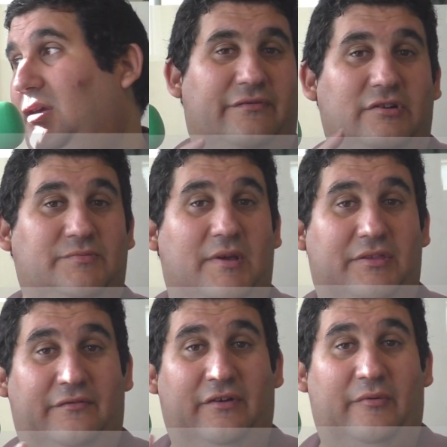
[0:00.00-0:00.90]
First
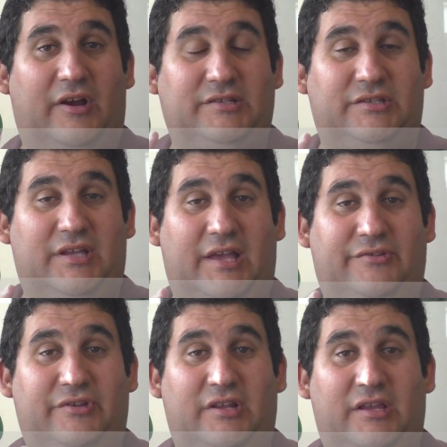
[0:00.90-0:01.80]
method for process
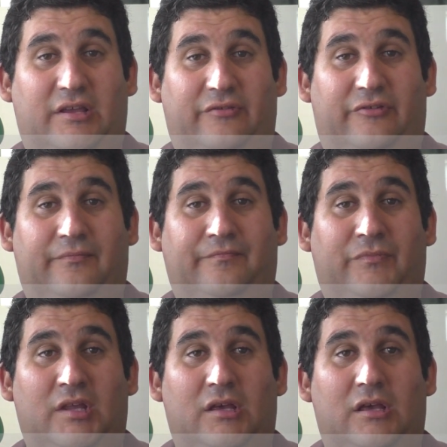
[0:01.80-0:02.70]
exit is
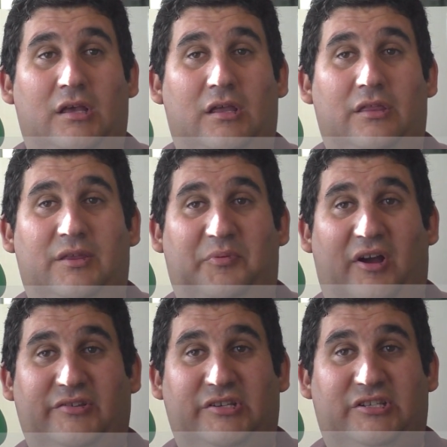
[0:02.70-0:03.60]
the
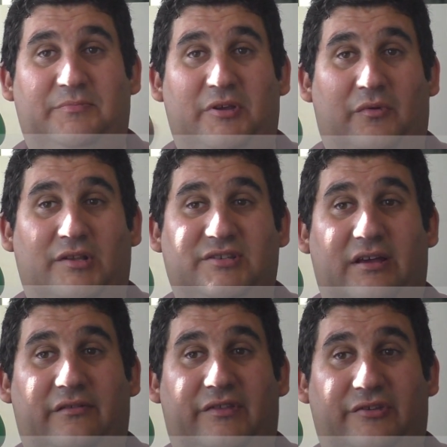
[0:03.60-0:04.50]
process simply runs
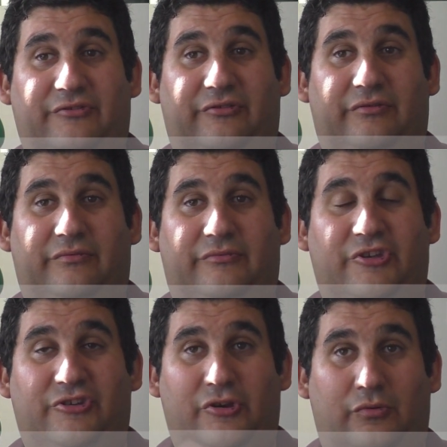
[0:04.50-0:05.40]
out of things
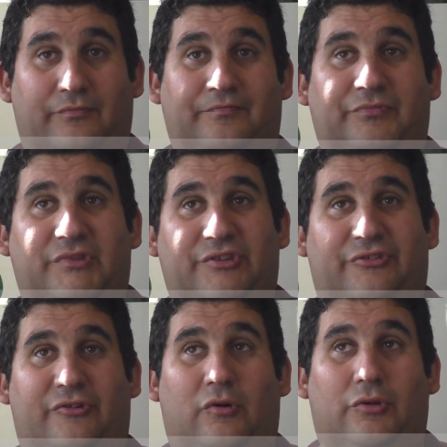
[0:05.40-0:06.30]
to do. This
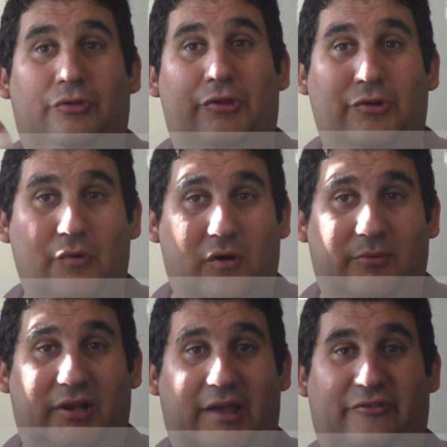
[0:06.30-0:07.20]
is called the
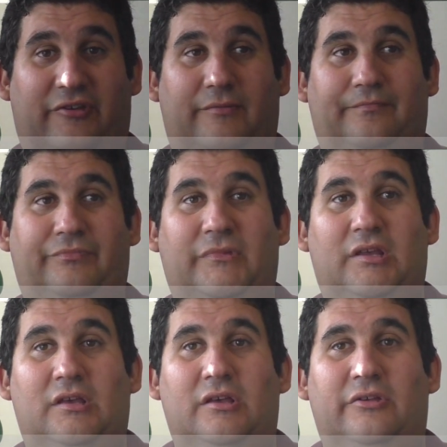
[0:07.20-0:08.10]
normal exit.
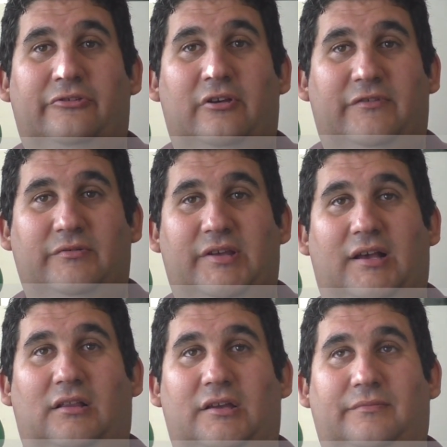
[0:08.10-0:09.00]
So if you
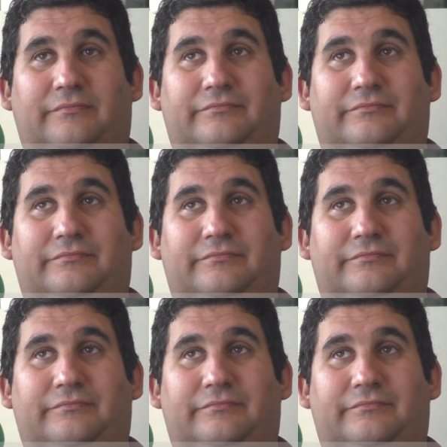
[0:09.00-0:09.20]
tell it,